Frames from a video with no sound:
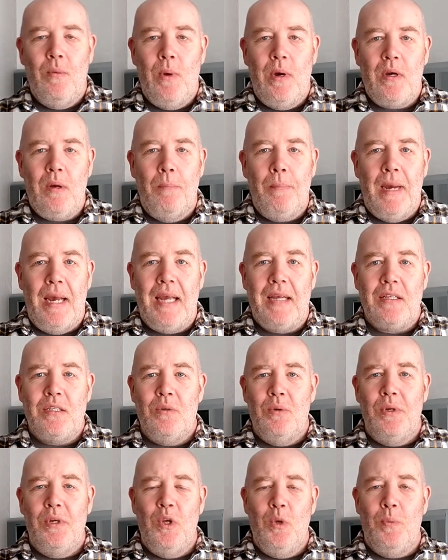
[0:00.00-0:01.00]
welcome back
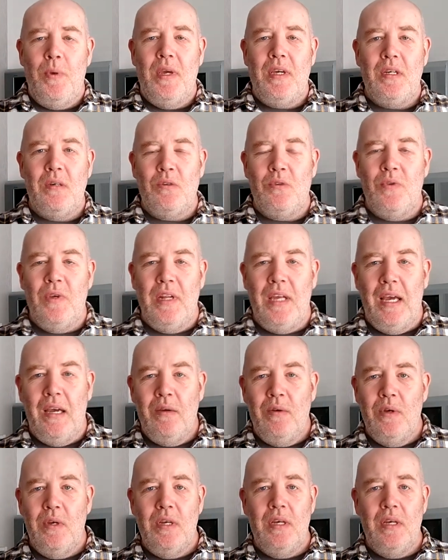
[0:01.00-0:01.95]
to a new pickups video.